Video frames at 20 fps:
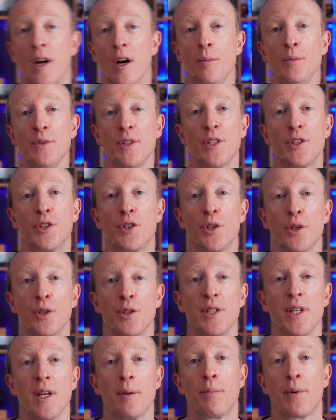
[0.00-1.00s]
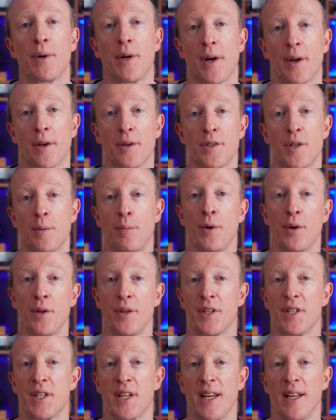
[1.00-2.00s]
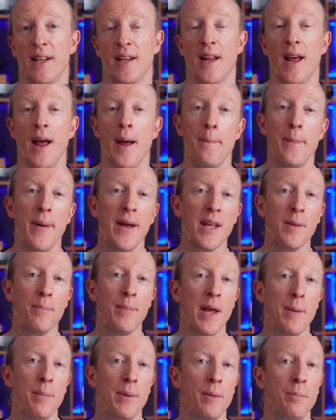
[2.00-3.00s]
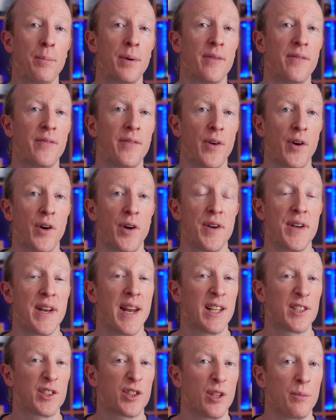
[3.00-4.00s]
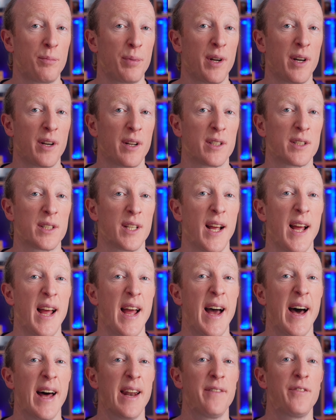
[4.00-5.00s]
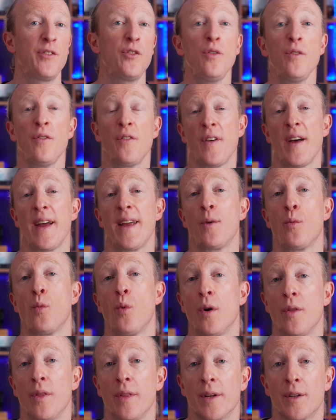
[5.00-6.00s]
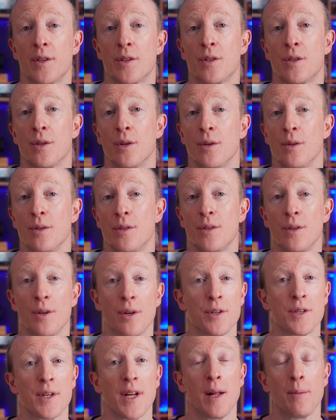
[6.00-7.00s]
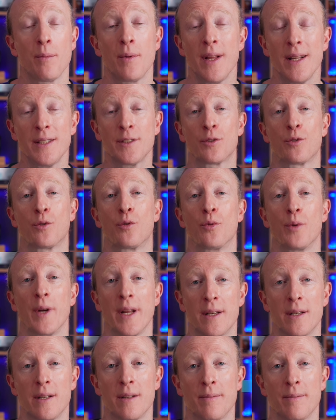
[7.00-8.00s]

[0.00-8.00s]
comes to choosing products to put on the skin, many people prefer natural products, and if you find one that soothes your scalp, well, that's great.